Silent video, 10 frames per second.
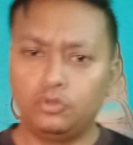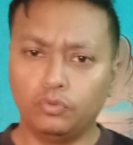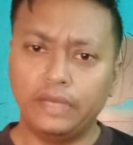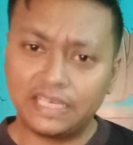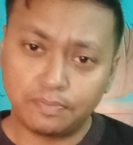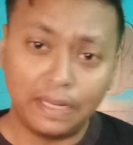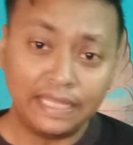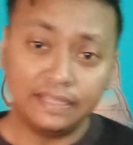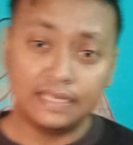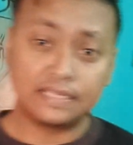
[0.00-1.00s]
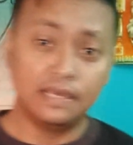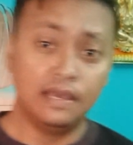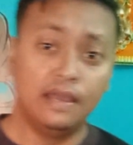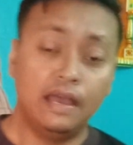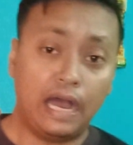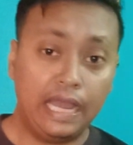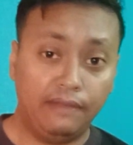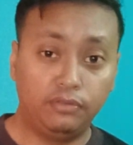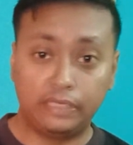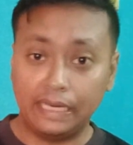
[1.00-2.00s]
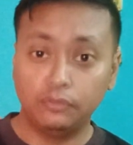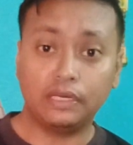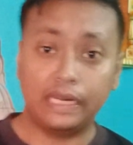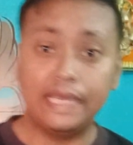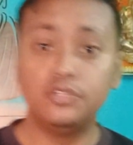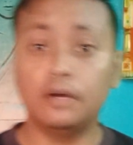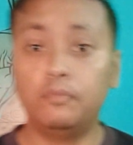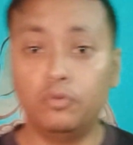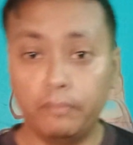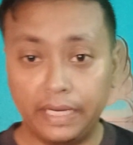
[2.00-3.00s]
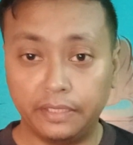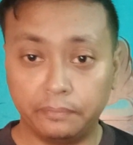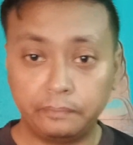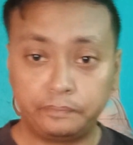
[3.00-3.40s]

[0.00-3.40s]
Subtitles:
to explain this, I have to tell you the range of movement.